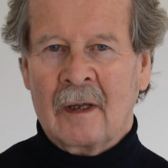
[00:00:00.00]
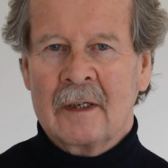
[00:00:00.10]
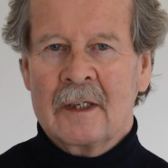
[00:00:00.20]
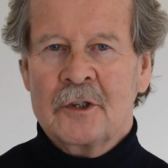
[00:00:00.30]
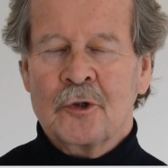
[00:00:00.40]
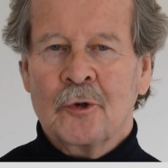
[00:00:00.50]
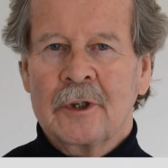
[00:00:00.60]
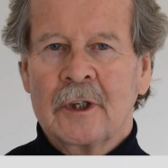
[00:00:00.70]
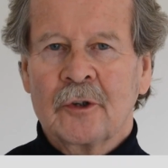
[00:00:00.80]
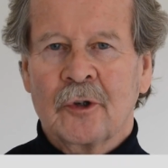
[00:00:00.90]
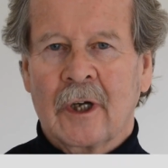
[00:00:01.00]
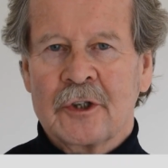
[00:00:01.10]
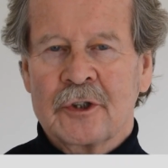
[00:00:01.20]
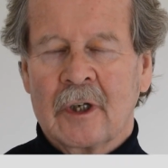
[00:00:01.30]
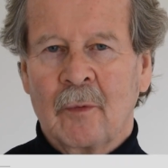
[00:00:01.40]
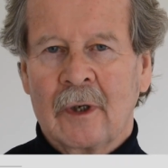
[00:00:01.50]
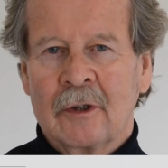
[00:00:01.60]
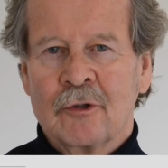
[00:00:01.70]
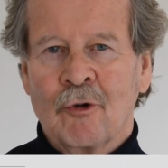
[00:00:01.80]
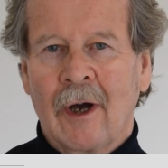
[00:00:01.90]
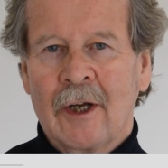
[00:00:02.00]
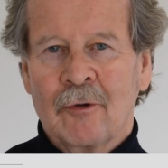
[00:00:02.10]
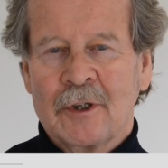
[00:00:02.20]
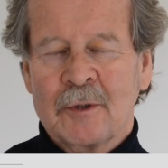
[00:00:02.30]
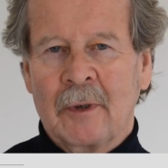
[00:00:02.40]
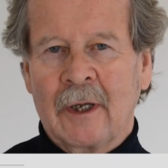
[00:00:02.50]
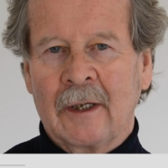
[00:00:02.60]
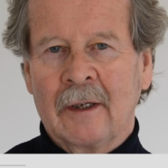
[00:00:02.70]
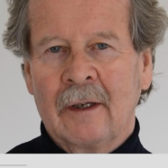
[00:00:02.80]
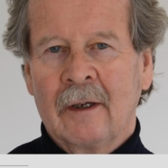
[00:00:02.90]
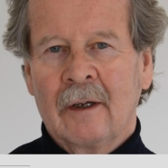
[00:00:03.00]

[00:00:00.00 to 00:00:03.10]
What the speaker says: In this short introduction I will try to explain